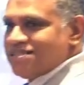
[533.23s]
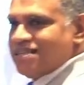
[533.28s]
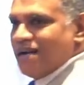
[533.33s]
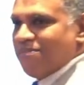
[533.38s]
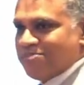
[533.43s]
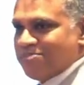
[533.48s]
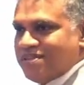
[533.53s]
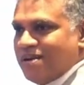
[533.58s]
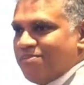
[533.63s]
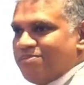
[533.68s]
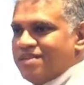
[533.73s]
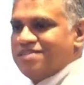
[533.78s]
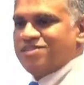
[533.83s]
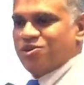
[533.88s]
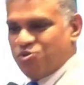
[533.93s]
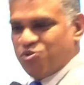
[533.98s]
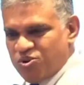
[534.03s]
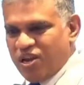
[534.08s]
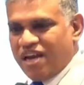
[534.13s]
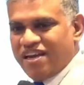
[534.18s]
something is a
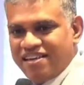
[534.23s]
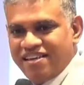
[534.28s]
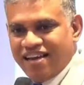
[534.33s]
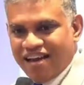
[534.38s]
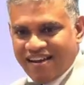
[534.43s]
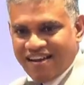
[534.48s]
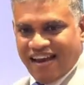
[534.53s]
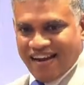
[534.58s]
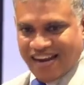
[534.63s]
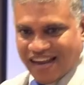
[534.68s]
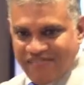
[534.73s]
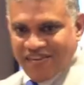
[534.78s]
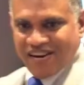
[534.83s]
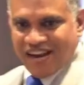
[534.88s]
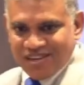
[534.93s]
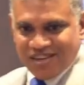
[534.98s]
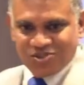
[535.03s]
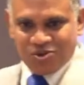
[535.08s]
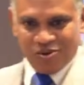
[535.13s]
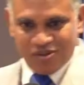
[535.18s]
good idea, and I will
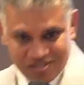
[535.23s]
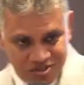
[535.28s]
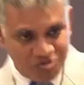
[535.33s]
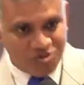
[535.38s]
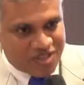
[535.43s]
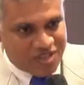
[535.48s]
ask you, do you